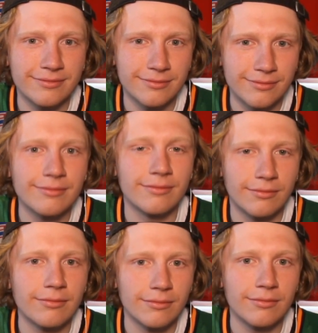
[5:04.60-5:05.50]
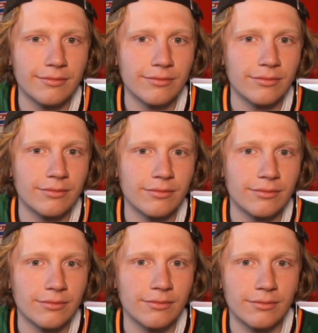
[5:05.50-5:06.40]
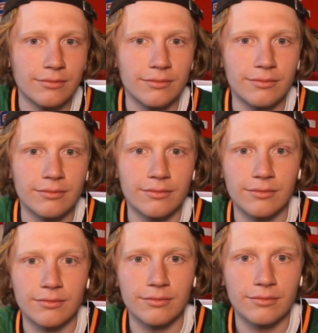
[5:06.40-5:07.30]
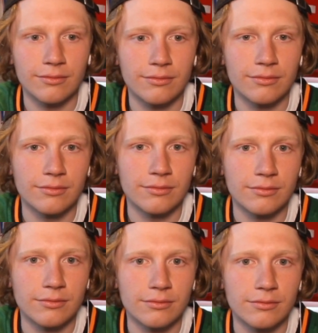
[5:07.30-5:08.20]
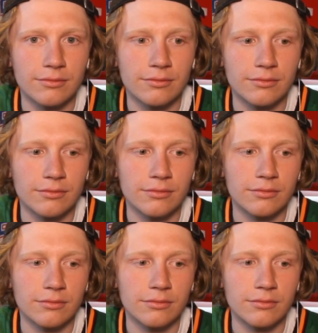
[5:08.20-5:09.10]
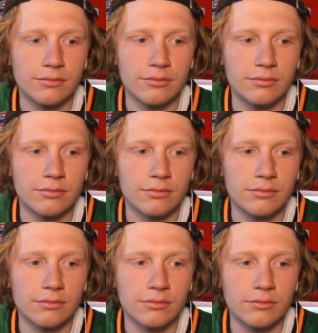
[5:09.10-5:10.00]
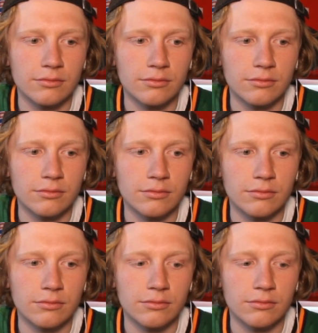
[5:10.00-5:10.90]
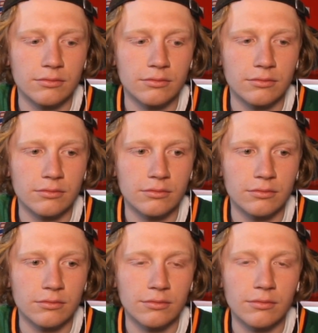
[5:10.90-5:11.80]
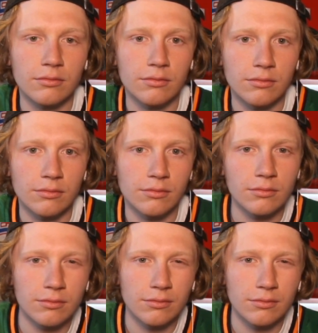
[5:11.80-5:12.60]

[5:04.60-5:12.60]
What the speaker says: This person isn't speaking.